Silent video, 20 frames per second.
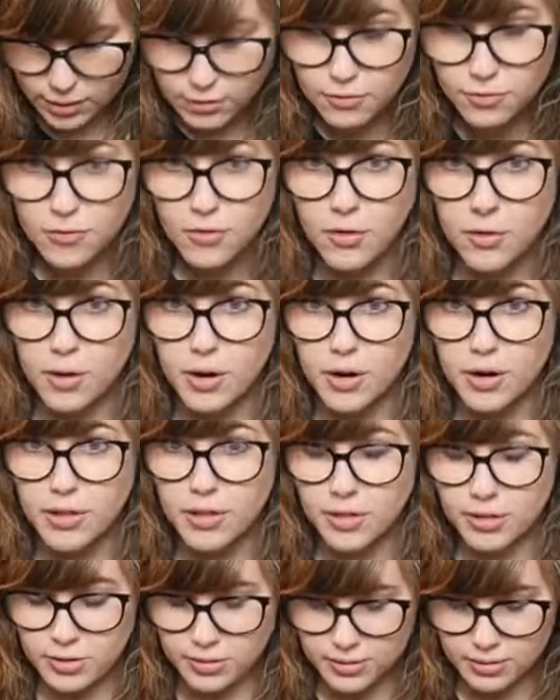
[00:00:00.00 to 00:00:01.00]

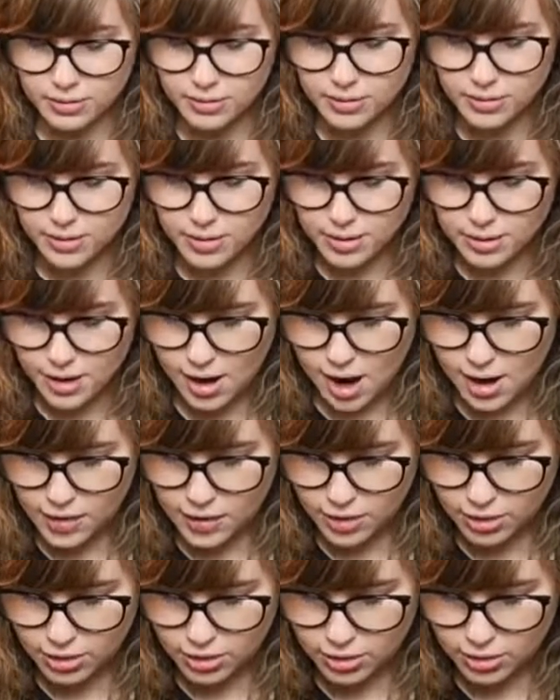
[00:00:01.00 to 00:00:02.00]
4th, and
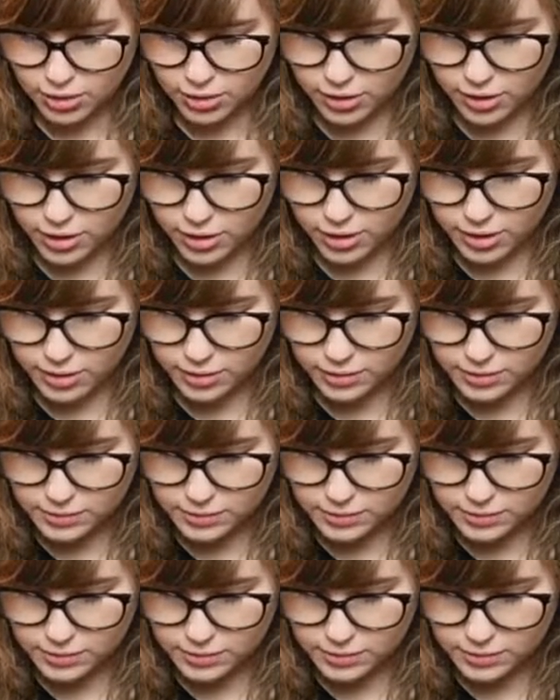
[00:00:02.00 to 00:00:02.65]
then 3rd,